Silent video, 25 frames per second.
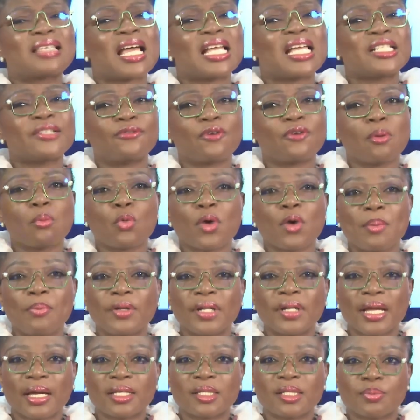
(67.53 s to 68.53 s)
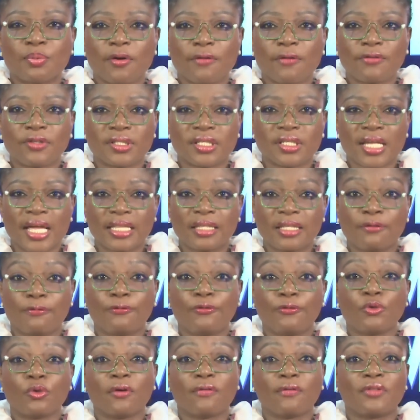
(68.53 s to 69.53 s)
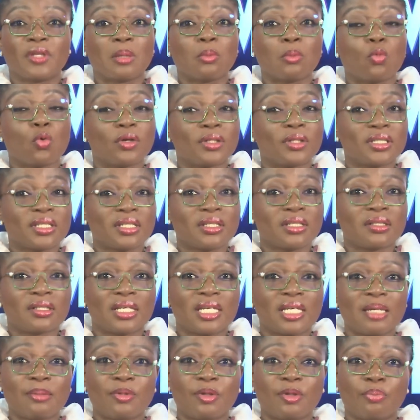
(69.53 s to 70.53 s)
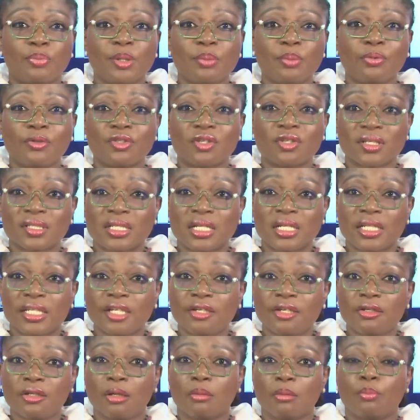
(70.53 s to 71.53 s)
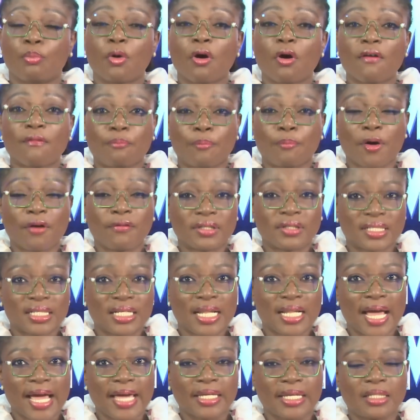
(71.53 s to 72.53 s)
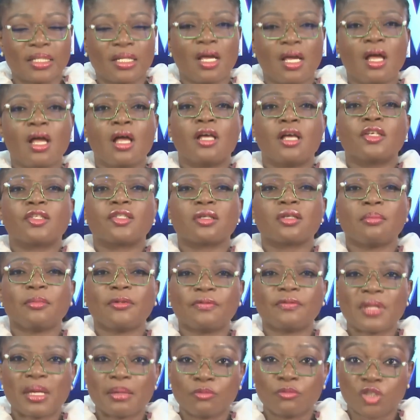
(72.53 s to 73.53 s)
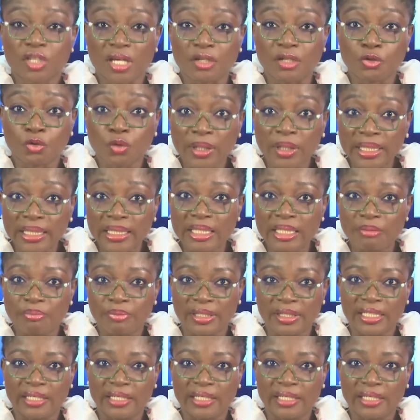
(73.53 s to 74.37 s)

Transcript: from weaponized poverty and a few of them wanting to keep the people just a little above poverty line, some of them genuinely believe